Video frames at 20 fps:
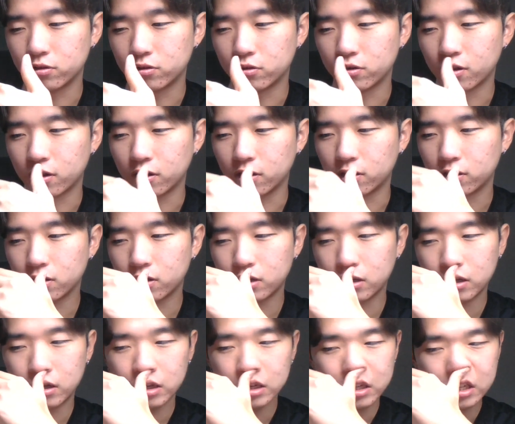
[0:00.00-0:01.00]
is like
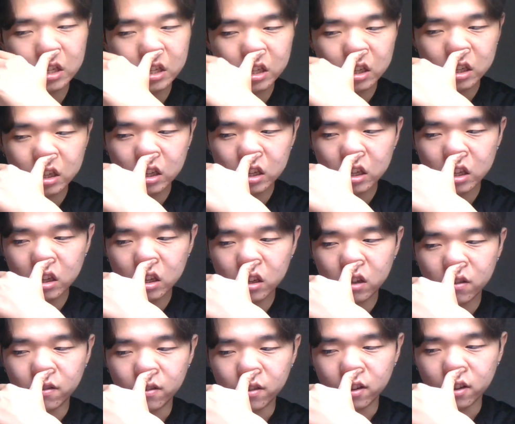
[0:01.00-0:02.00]

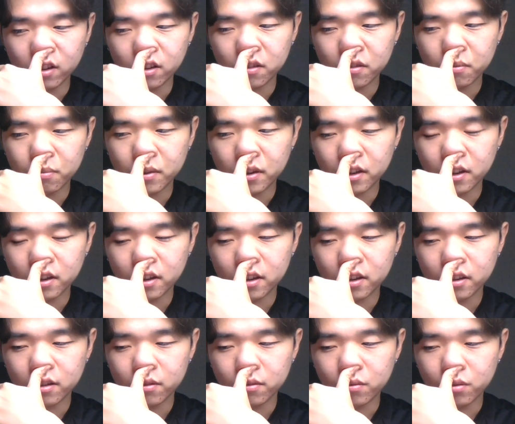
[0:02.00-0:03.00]
valence
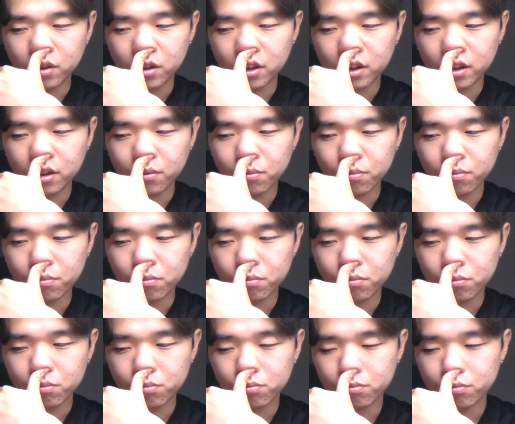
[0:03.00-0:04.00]
band.
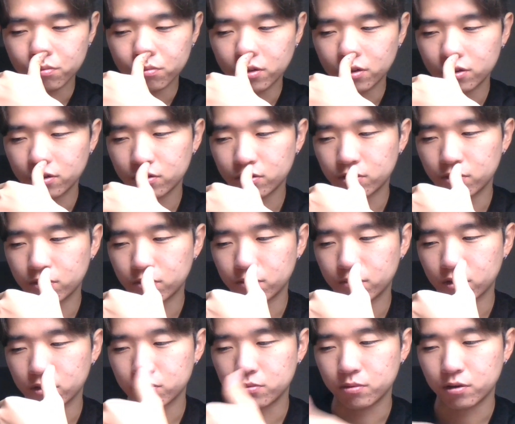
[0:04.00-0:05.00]
It's
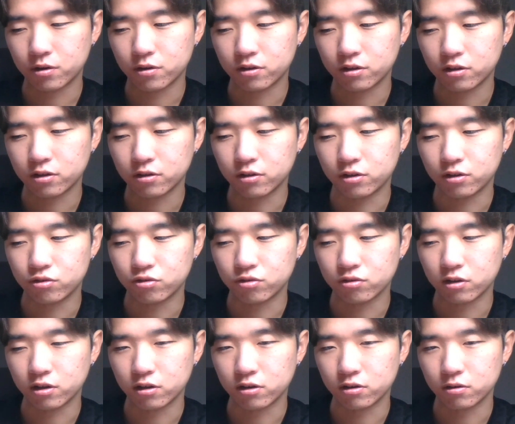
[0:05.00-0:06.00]
much better than the
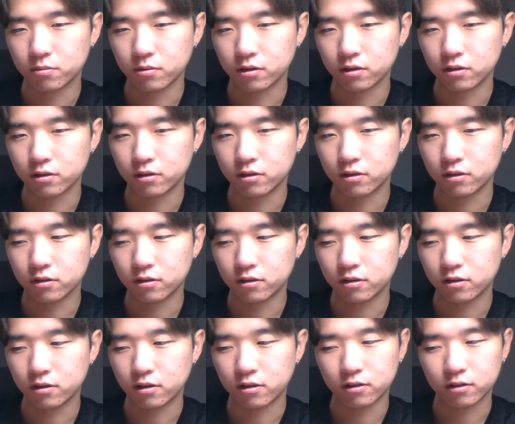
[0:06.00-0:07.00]
insulator, but
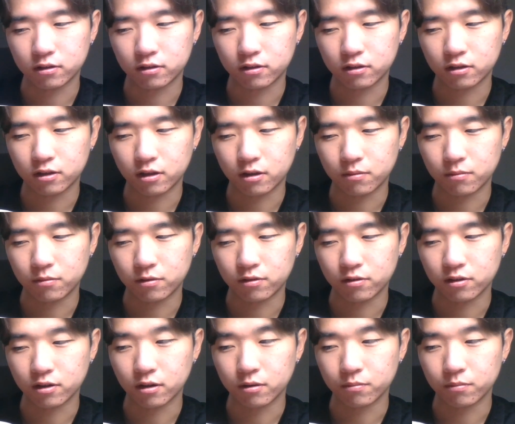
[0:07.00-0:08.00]
it's
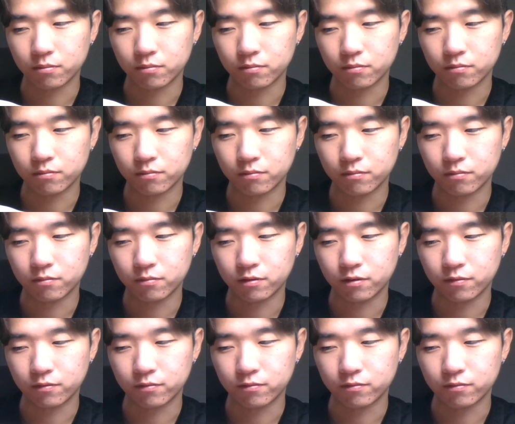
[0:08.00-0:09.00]
not.
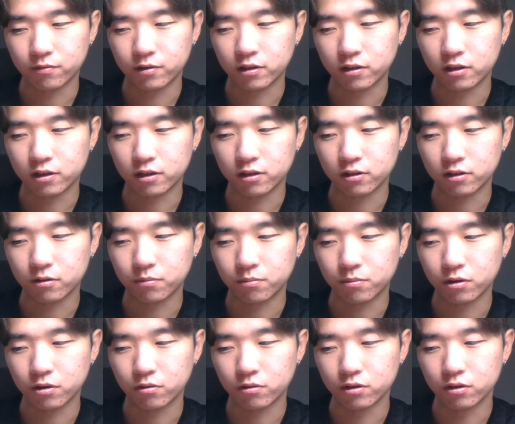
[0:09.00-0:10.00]
If we can't
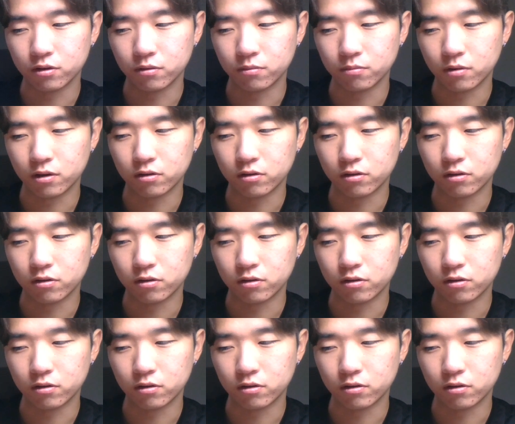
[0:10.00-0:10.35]
compare with the